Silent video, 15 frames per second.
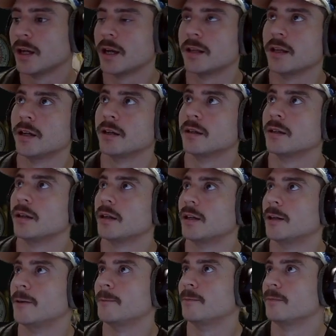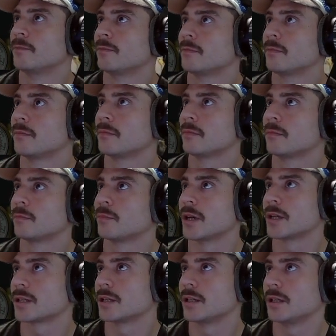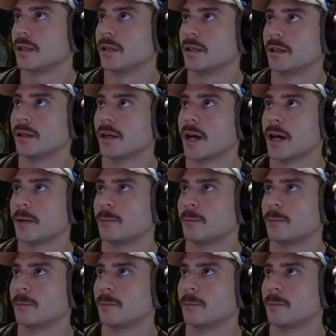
and then press the